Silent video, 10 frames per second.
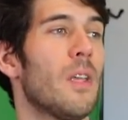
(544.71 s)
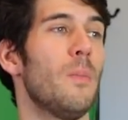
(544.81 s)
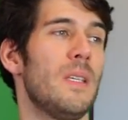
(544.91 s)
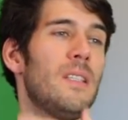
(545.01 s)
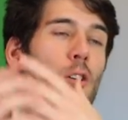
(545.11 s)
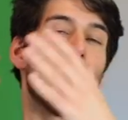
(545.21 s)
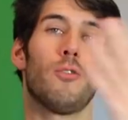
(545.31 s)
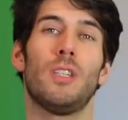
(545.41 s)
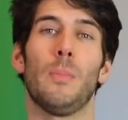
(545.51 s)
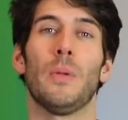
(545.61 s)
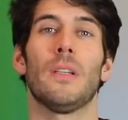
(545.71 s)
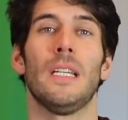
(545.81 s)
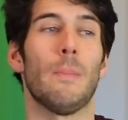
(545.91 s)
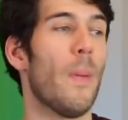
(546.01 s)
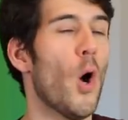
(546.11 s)
can be
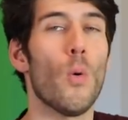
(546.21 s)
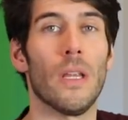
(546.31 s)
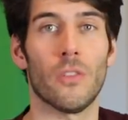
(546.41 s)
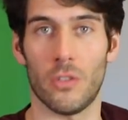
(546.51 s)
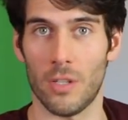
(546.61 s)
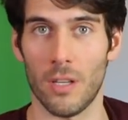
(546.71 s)
stereotypically poets.